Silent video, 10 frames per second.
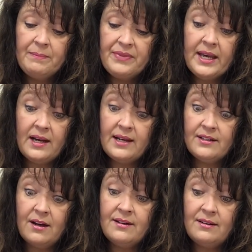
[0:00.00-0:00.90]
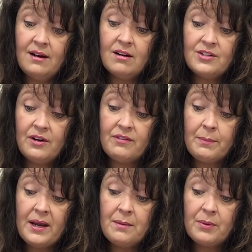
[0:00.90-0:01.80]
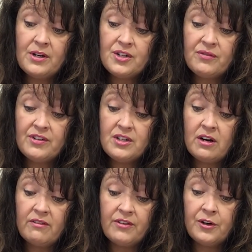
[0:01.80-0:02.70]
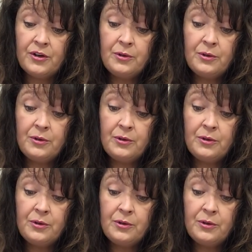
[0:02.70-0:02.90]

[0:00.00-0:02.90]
and I'd gotten knocked over by a British photographer